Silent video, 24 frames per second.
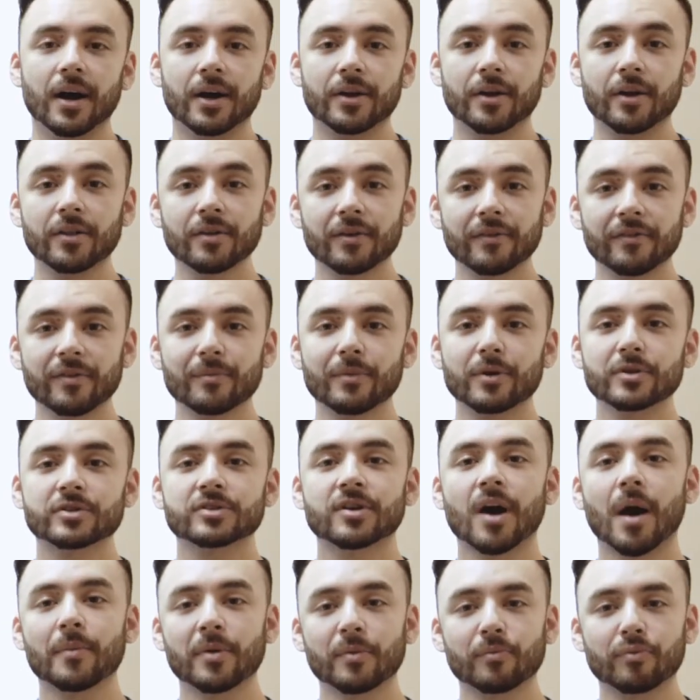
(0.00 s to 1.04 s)
Another of the most
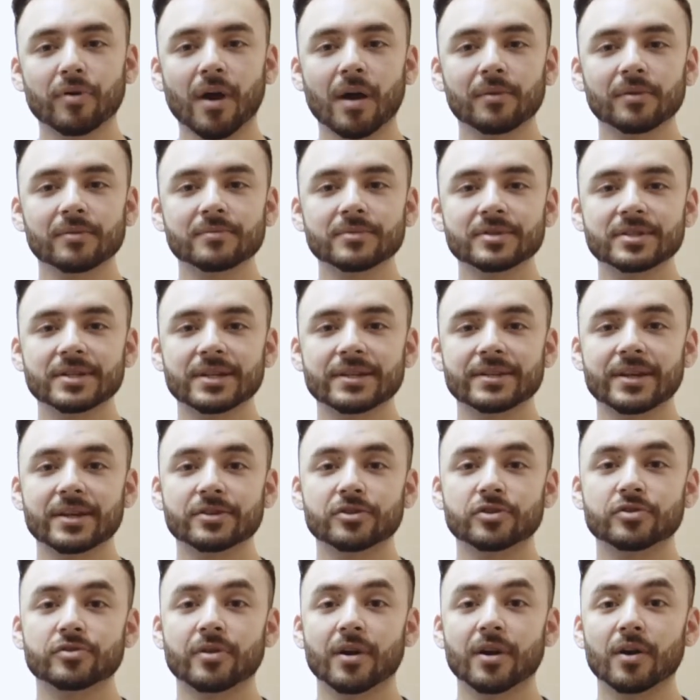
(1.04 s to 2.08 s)
common problems is
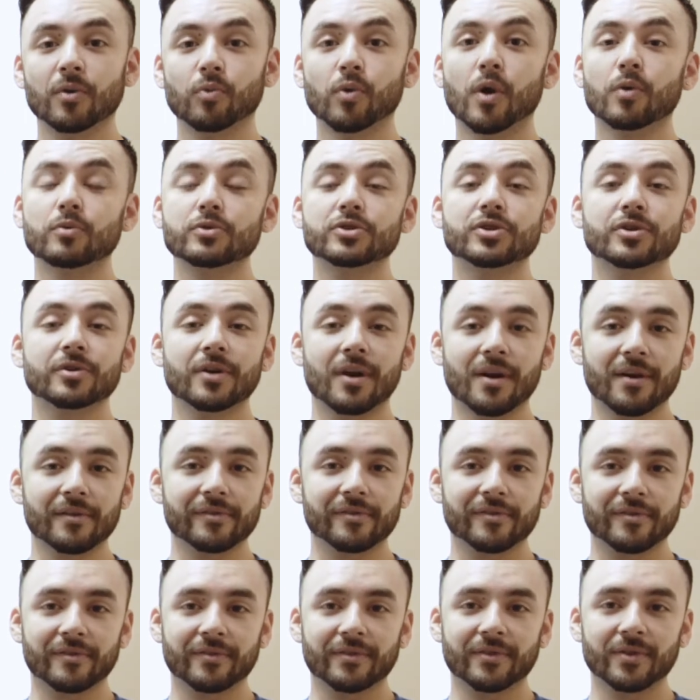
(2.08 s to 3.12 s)
that your dryer won't turn
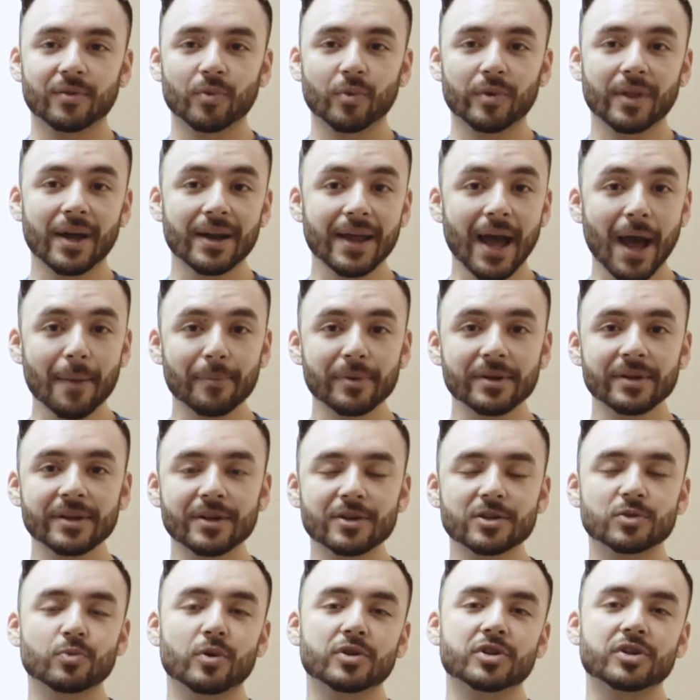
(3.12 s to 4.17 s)
off. When that happens,
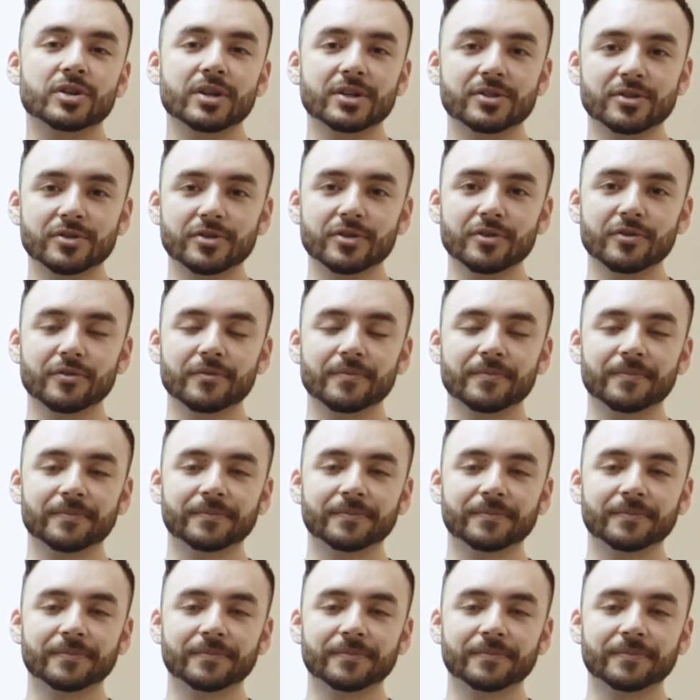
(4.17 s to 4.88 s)
here's what you need to do.